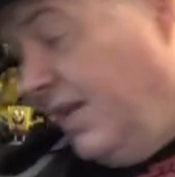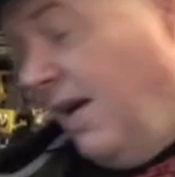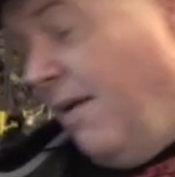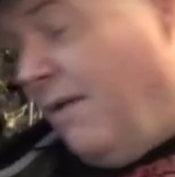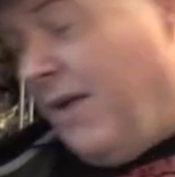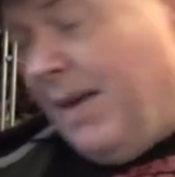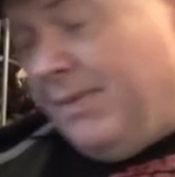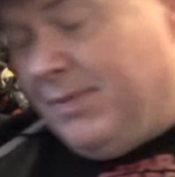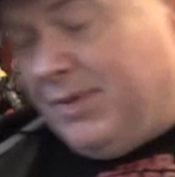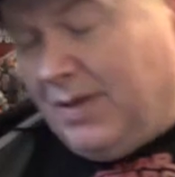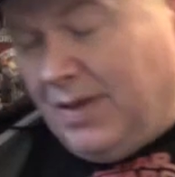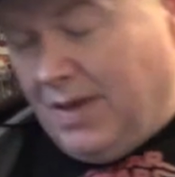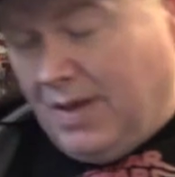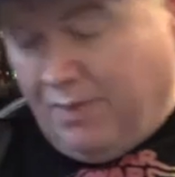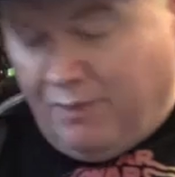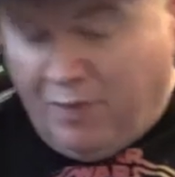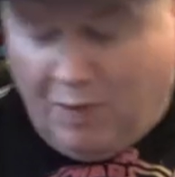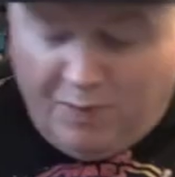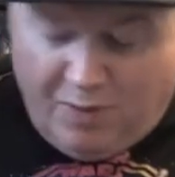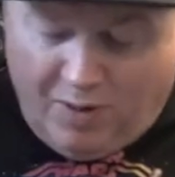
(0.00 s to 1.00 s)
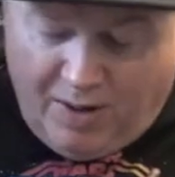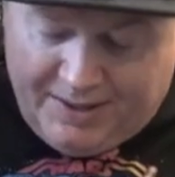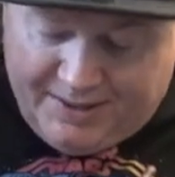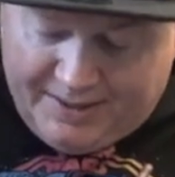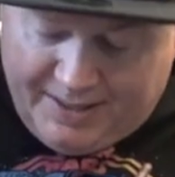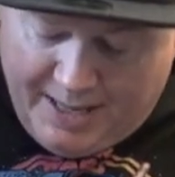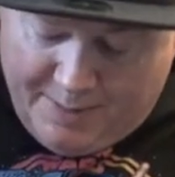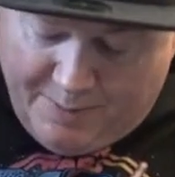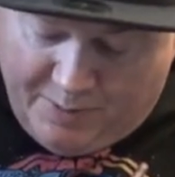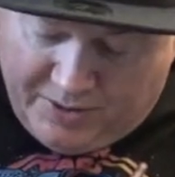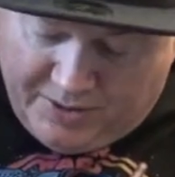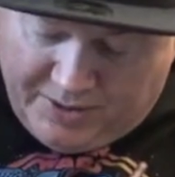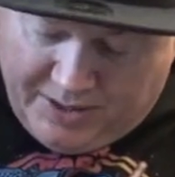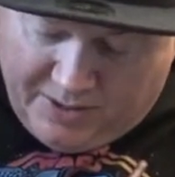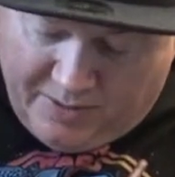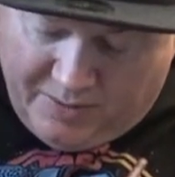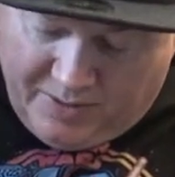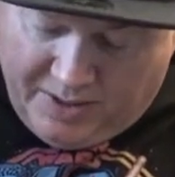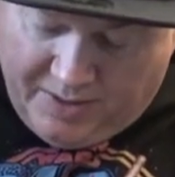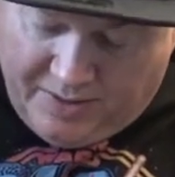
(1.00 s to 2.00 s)
kept a price label
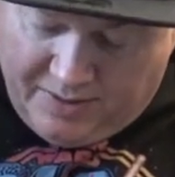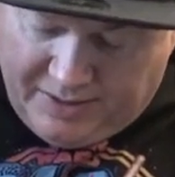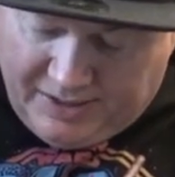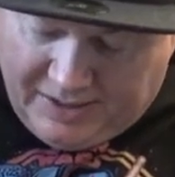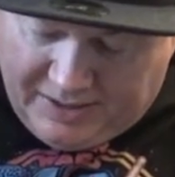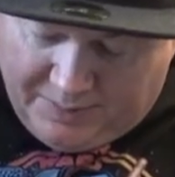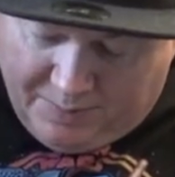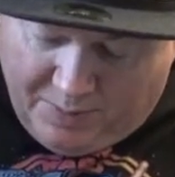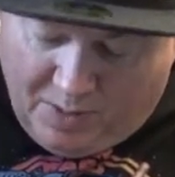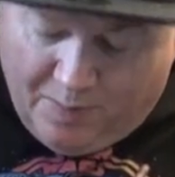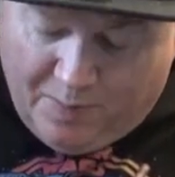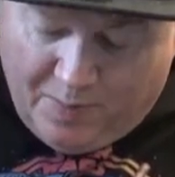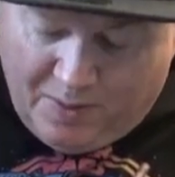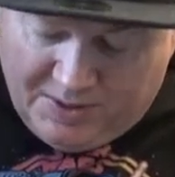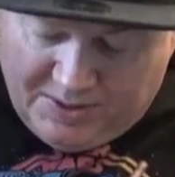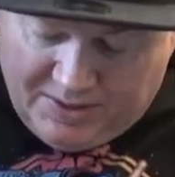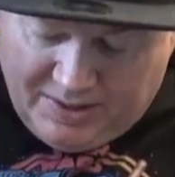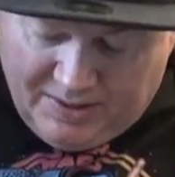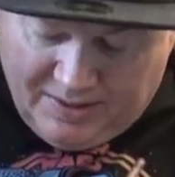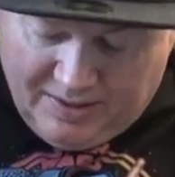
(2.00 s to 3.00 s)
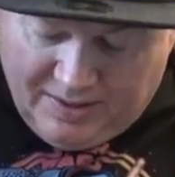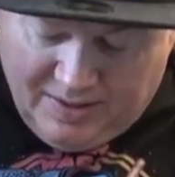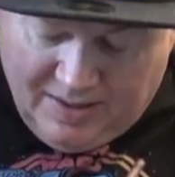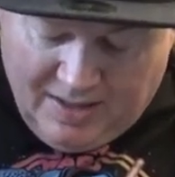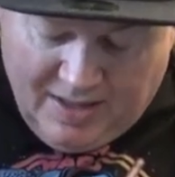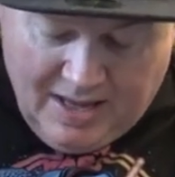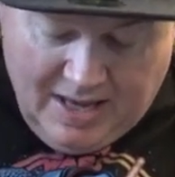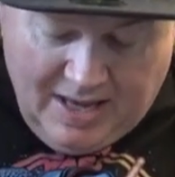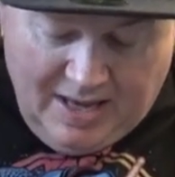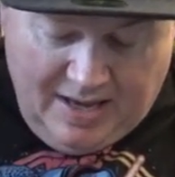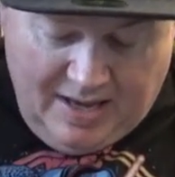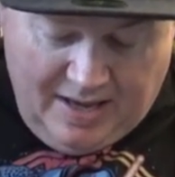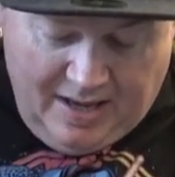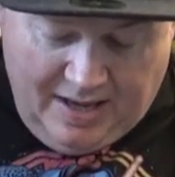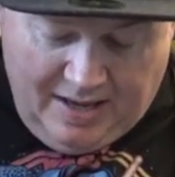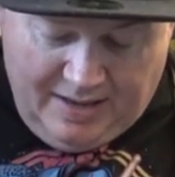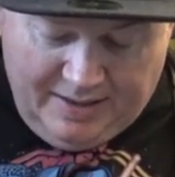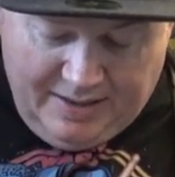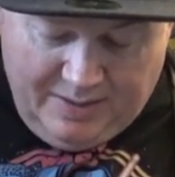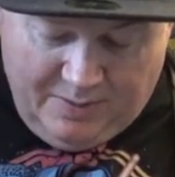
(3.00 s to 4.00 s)
sticker on it because it's Blockbusters,
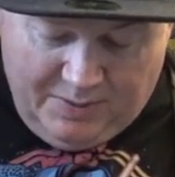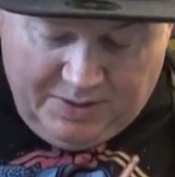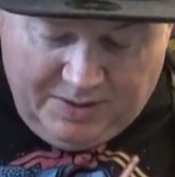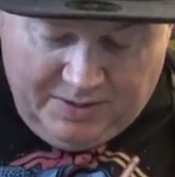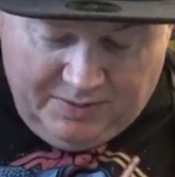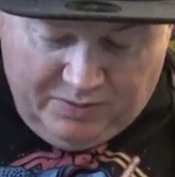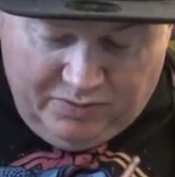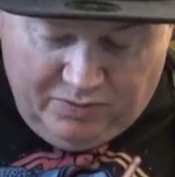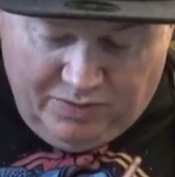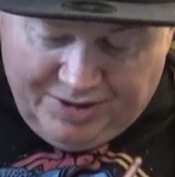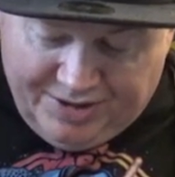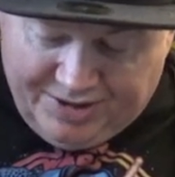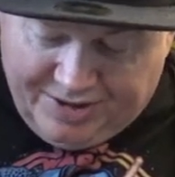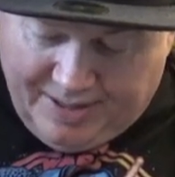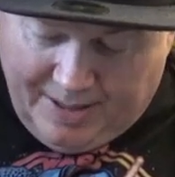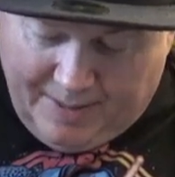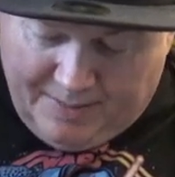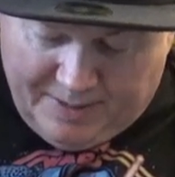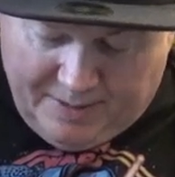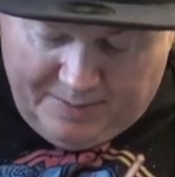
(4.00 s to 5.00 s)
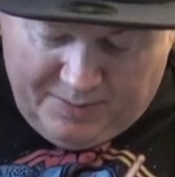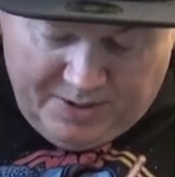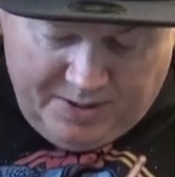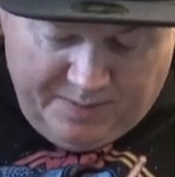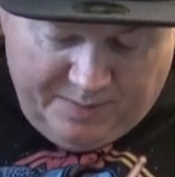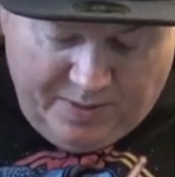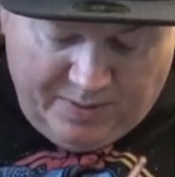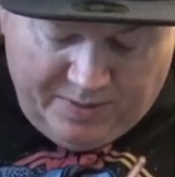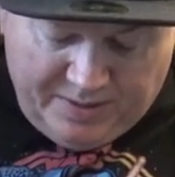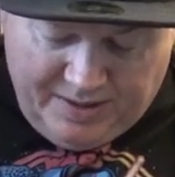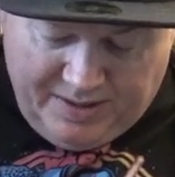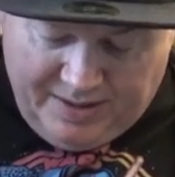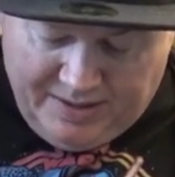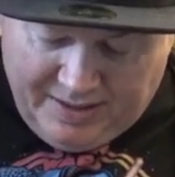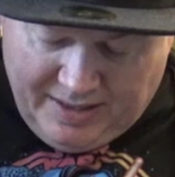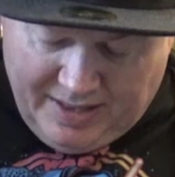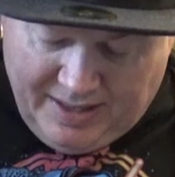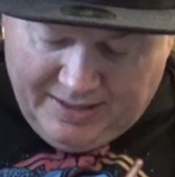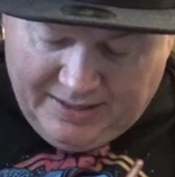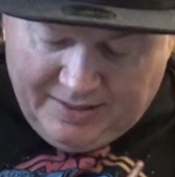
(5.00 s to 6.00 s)
and I didn't want to risk damaging the box in
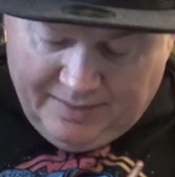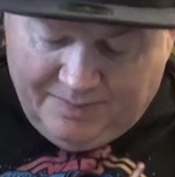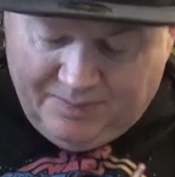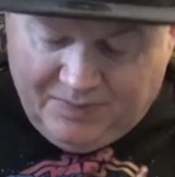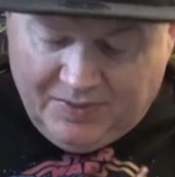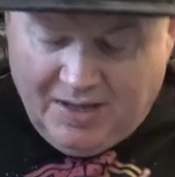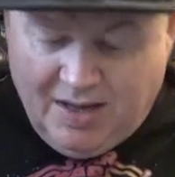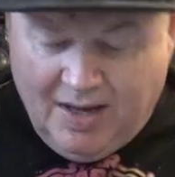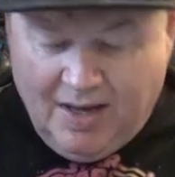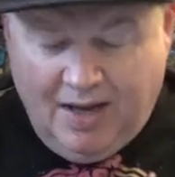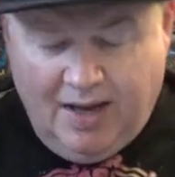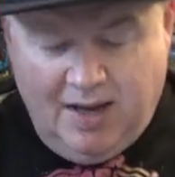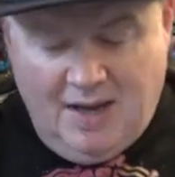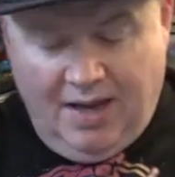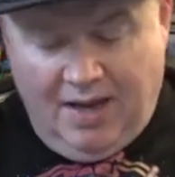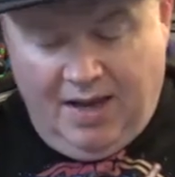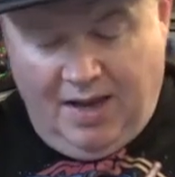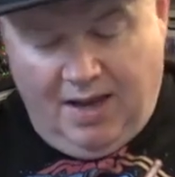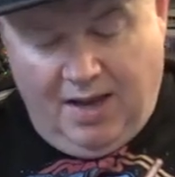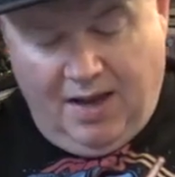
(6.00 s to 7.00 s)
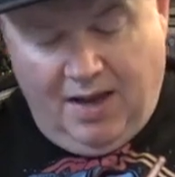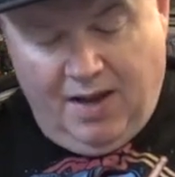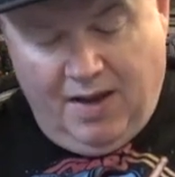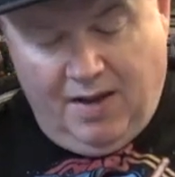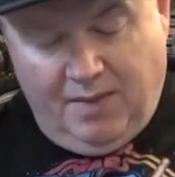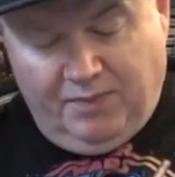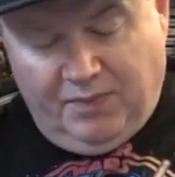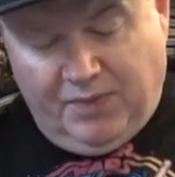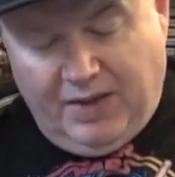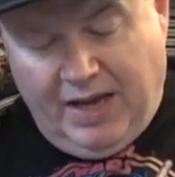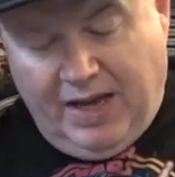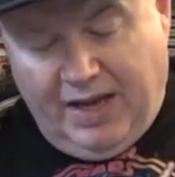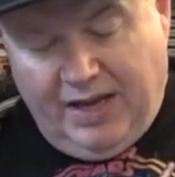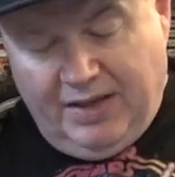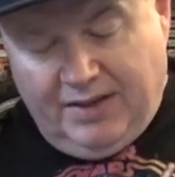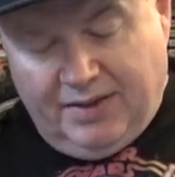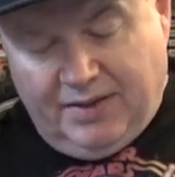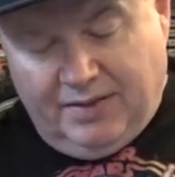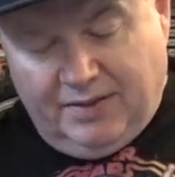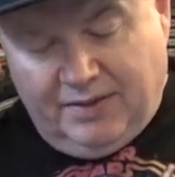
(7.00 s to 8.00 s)
this case. It
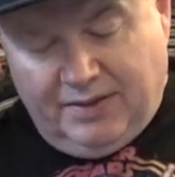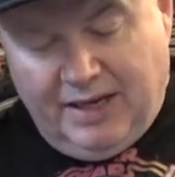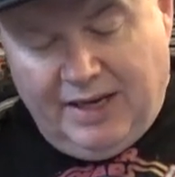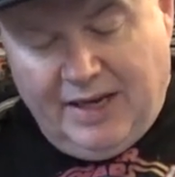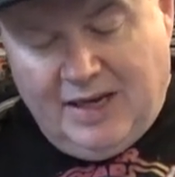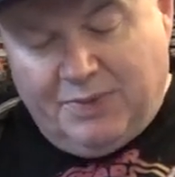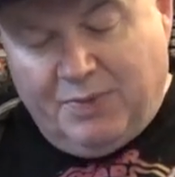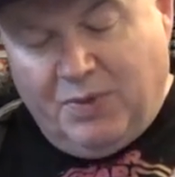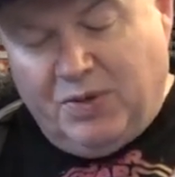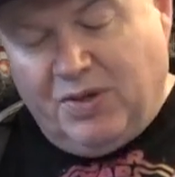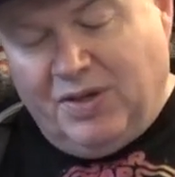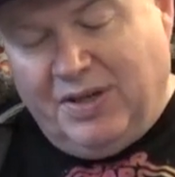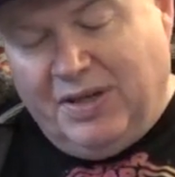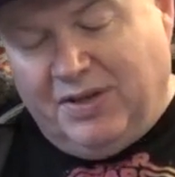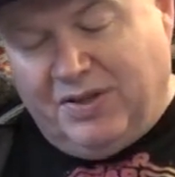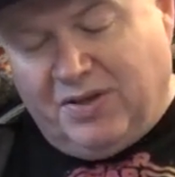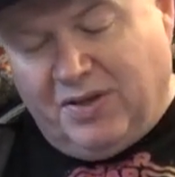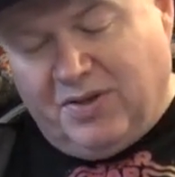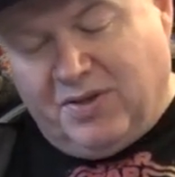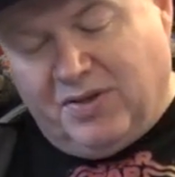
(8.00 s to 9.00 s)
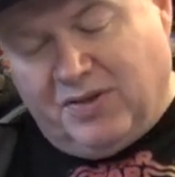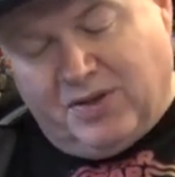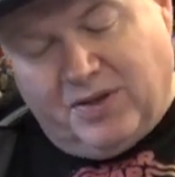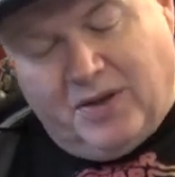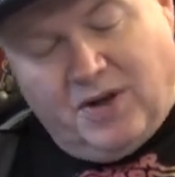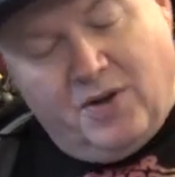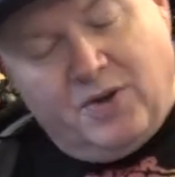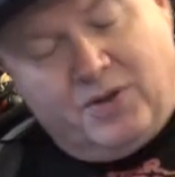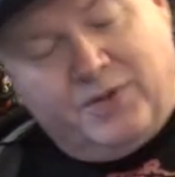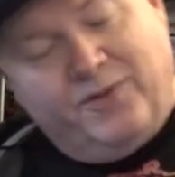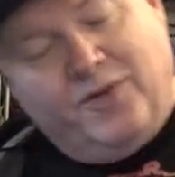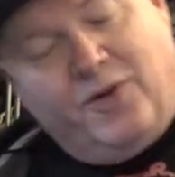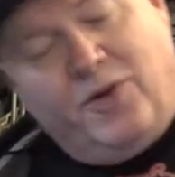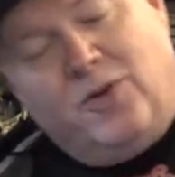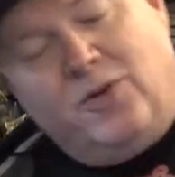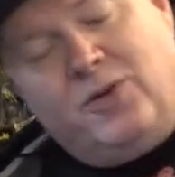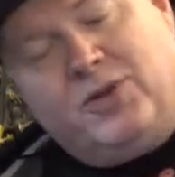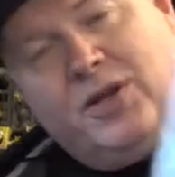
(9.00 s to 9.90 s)
is Teenage Mutant Ninja Turtles 4